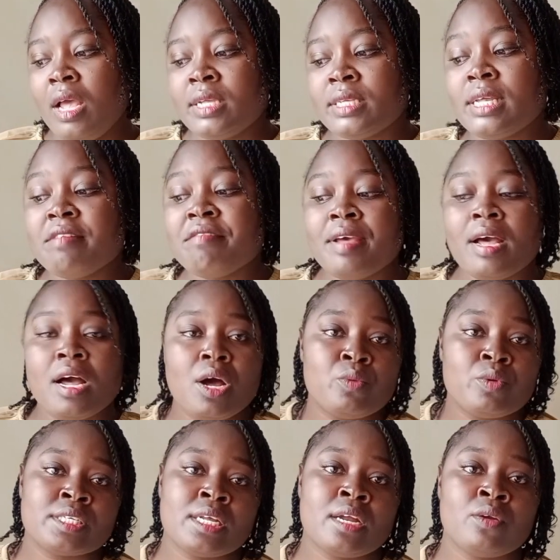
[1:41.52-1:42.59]
Sylvia
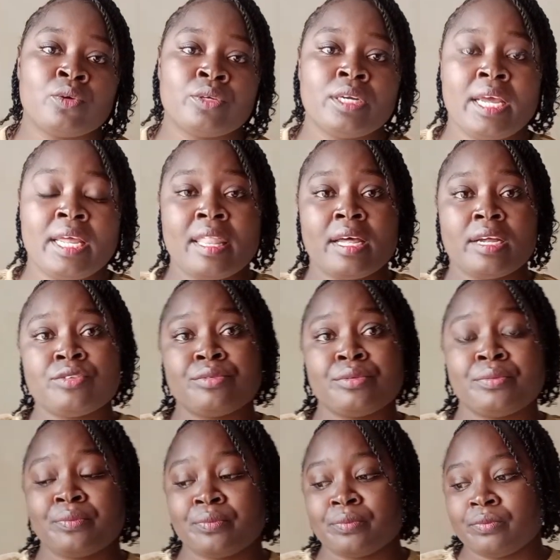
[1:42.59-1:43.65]
was alone in that
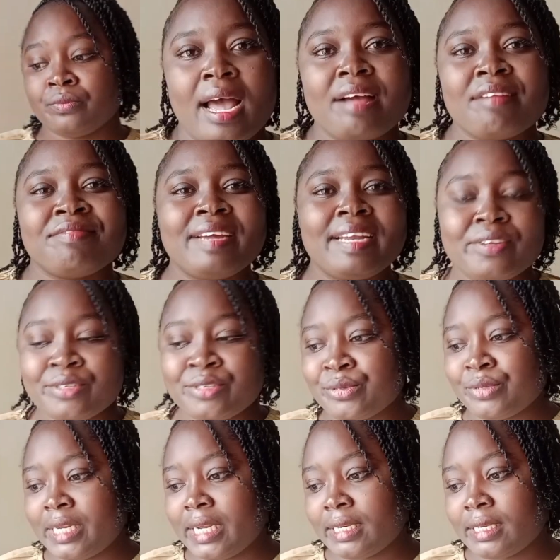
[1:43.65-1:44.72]
room. A fellow
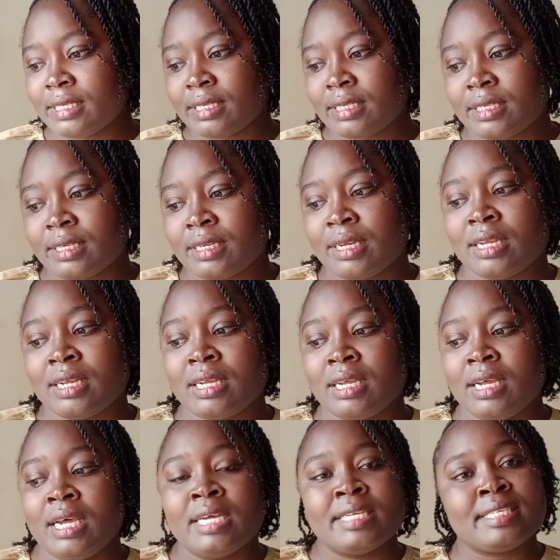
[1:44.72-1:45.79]
student,
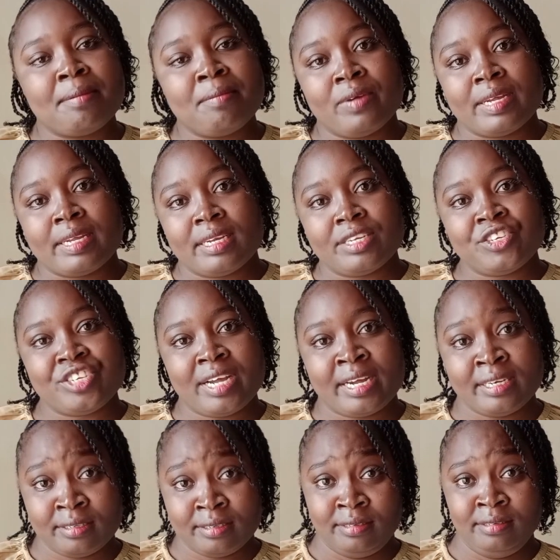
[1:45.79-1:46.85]
someone she
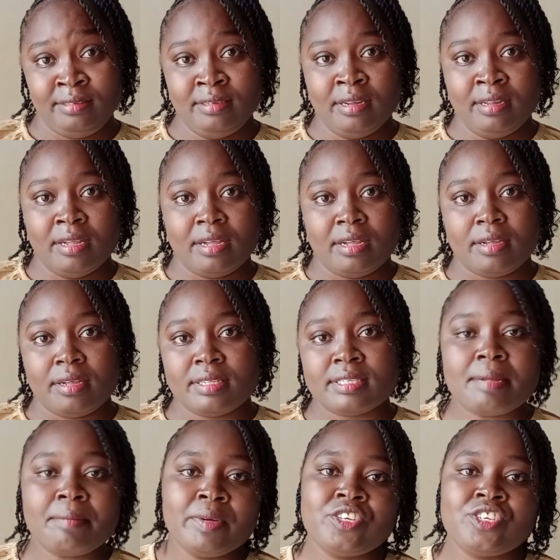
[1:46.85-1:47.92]
had
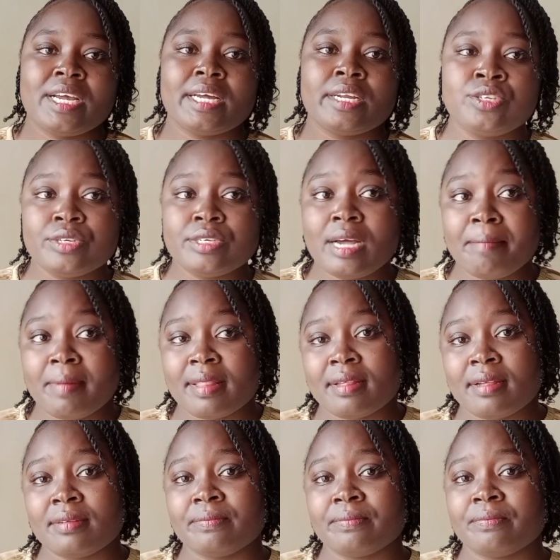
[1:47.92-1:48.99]
told her
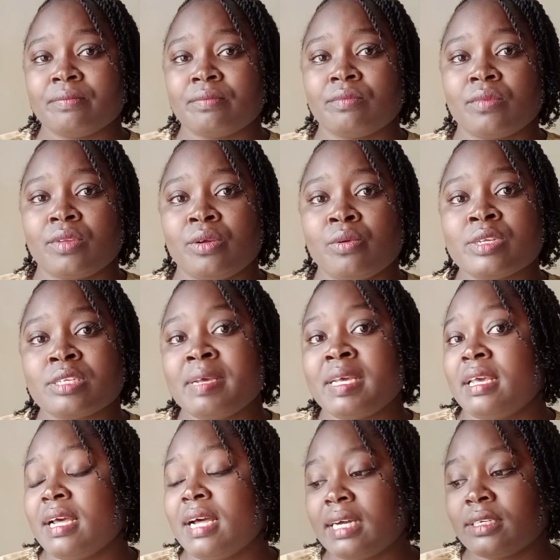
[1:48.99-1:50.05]
mother was
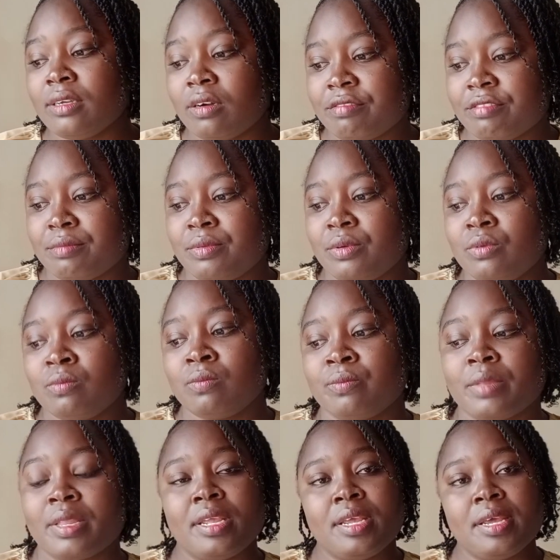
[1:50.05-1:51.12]
making her uncomfortable,
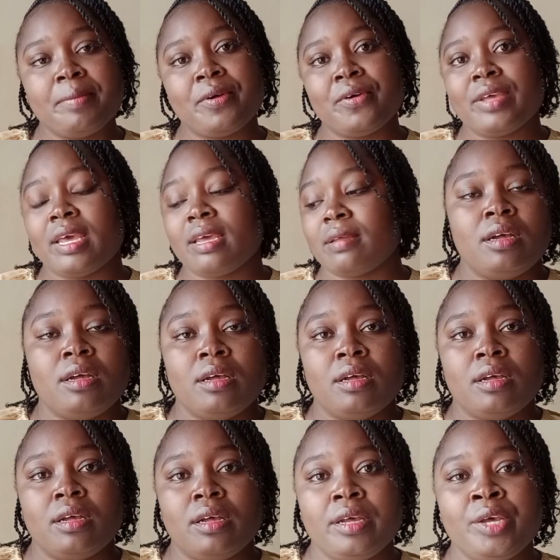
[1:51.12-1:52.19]
came knocking.
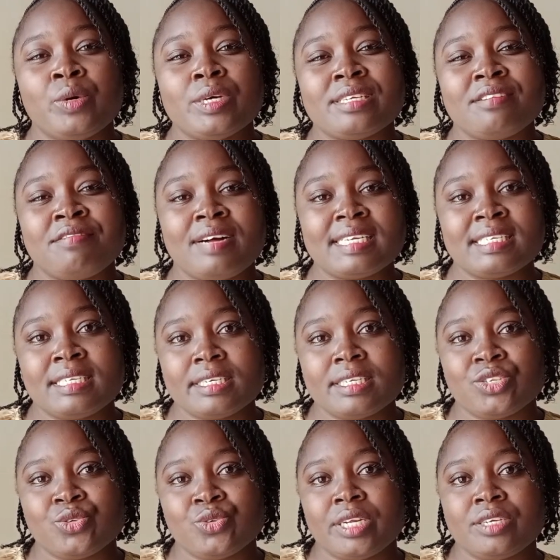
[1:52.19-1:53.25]
He was a first-year
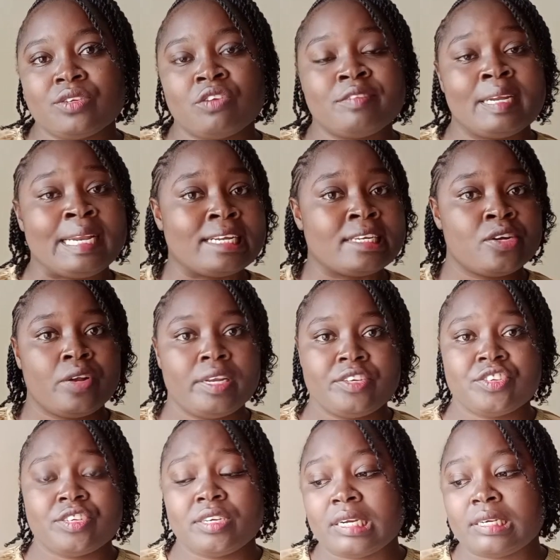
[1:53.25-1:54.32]
student of electrical
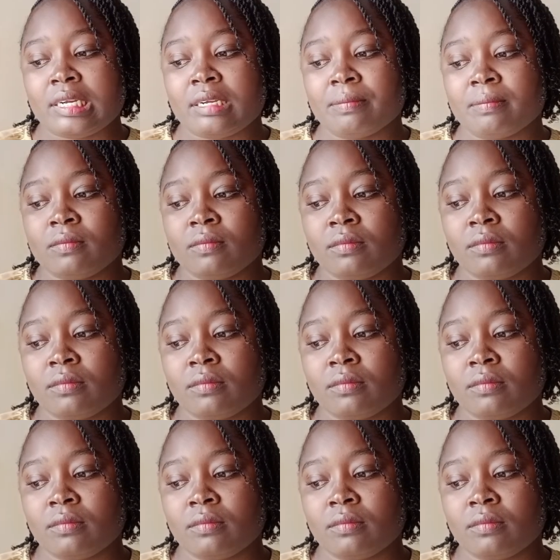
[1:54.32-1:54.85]
engineering.